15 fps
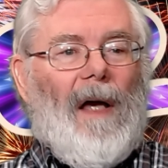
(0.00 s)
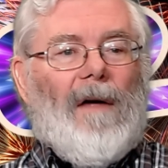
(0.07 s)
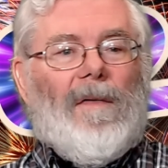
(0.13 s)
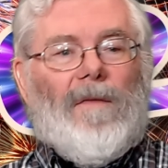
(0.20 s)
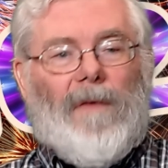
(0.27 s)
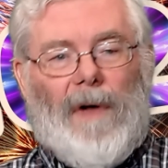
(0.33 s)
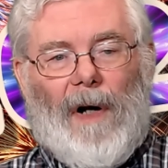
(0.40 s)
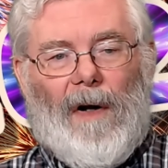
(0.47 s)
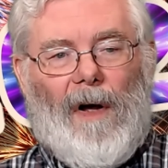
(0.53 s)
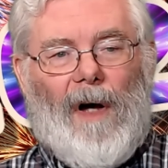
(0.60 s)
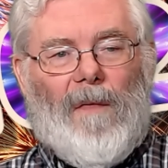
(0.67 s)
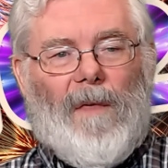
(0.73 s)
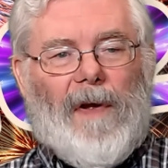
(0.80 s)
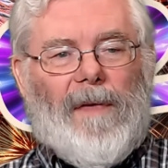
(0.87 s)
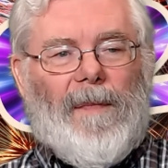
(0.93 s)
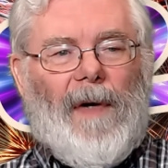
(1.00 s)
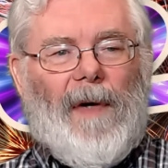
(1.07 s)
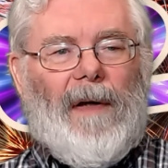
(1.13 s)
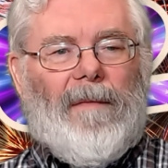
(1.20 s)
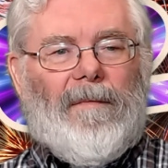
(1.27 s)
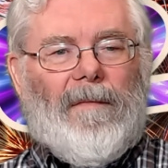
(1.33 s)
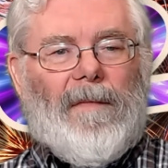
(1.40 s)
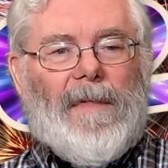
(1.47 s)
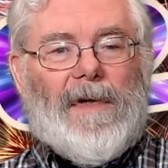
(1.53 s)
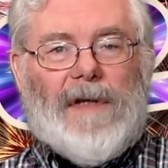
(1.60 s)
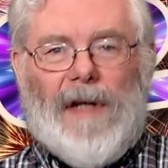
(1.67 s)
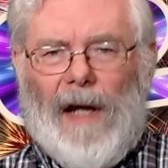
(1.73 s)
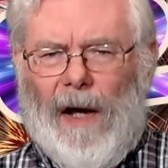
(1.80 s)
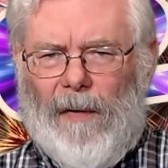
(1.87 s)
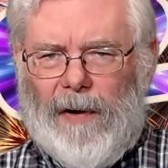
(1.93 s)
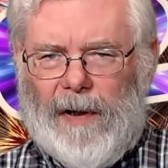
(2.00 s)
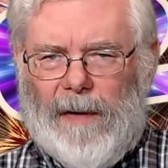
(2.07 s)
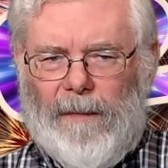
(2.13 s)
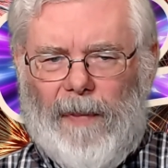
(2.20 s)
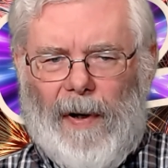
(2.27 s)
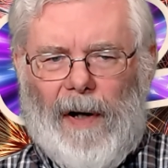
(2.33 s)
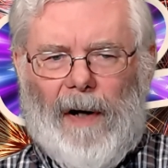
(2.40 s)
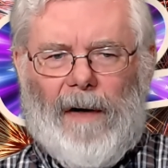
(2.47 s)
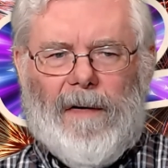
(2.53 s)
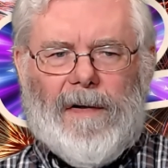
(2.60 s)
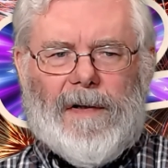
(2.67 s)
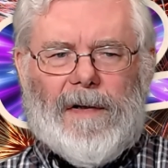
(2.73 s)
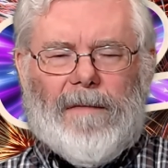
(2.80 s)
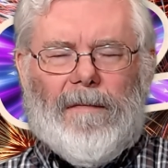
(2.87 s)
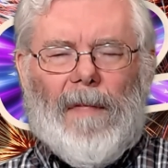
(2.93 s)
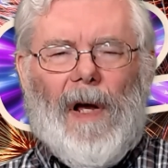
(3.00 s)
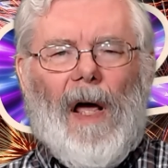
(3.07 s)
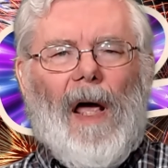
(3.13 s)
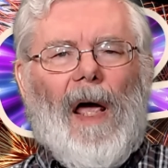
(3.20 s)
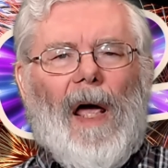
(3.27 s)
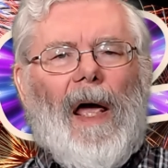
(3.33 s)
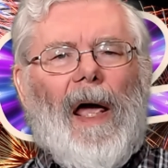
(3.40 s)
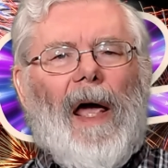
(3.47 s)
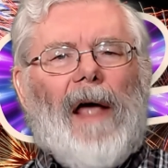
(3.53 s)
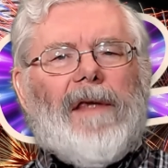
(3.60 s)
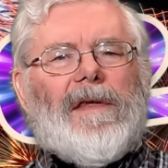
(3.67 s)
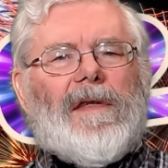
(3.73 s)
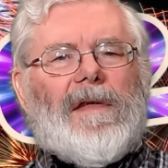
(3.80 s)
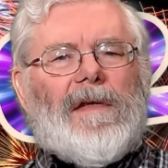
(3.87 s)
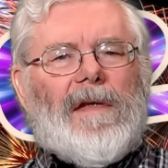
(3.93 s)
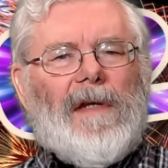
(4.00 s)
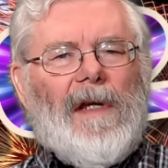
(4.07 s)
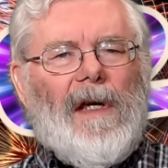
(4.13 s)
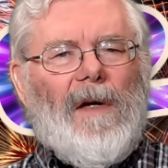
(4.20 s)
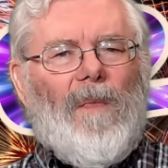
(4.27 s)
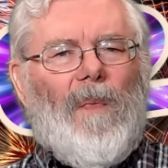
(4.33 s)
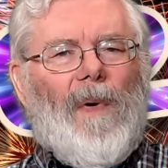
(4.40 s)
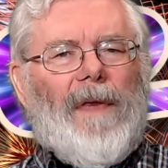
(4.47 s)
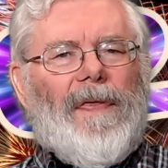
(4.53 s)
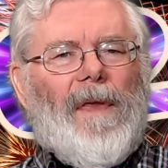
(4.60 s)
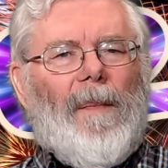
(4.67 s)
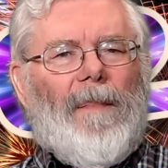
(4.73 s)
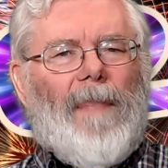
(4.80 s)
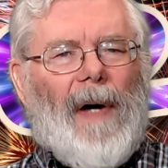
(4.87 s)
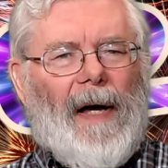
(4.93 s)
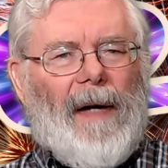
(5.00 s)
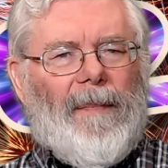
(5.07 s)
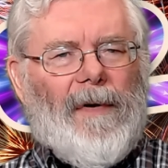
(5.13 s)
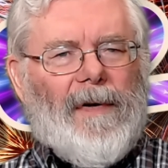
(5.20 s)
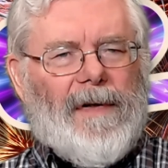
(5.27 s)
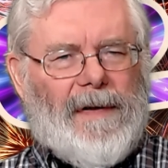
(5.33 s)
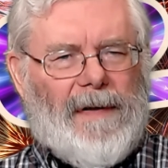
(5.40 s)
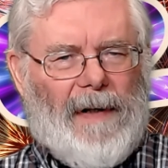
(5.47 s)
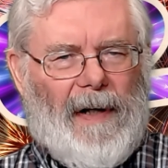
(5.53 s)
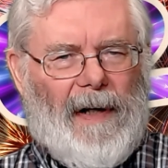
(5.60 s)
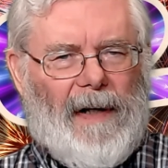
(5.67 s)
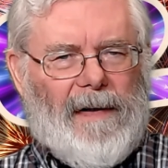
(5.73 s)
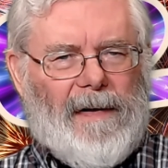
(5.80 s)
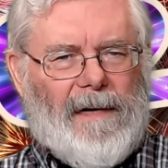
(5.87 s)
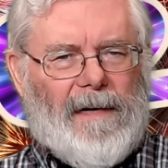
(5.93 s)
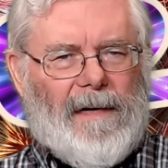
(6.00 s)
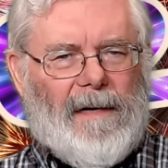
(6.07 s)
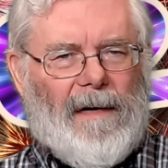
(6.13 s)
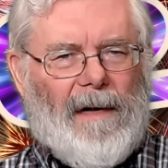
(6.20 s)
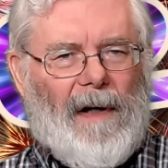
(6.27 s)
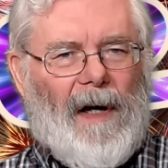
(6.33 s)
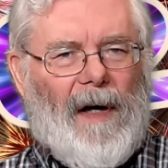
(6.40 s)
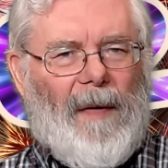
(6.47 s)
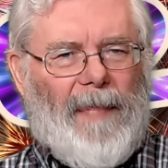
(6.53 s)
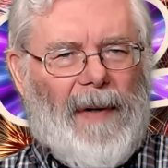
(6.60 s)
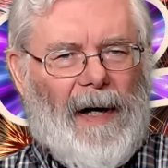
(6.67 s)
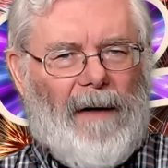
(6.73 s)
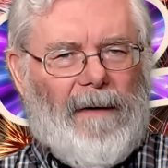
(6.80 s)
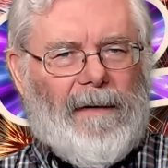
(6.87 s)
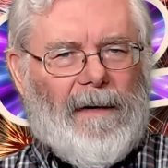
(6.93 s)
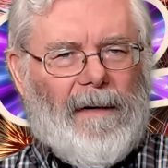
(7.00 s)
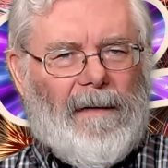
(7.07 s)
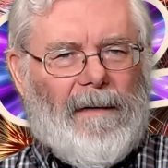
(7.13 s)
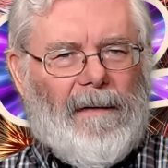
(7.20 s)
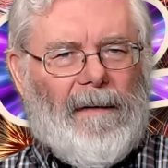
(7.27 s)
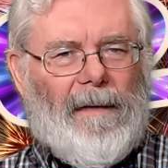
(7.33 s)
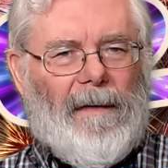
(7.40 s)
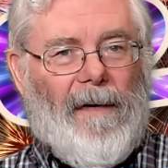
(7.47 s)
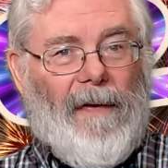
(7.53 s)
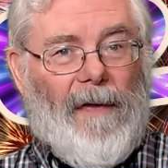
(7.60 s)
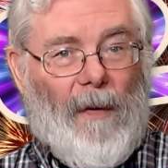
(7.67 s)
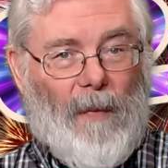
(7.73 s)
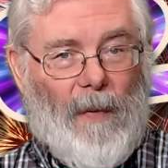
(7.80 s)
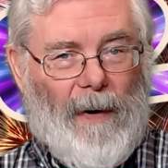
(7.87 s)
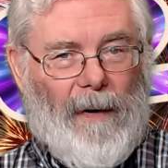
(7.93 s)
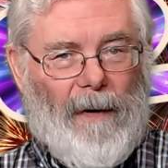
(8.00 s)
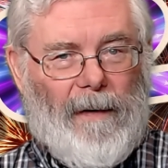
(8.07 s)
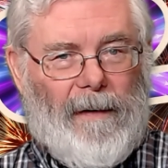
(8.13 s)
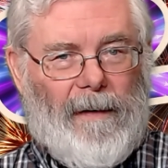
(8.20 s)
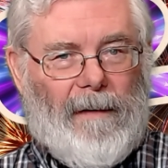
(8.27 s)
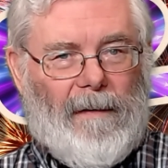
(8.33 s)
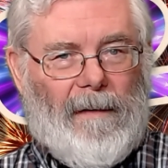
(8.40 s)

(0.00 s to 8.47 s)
Read along with me, see how it compares, and see what the Bible says about the Word.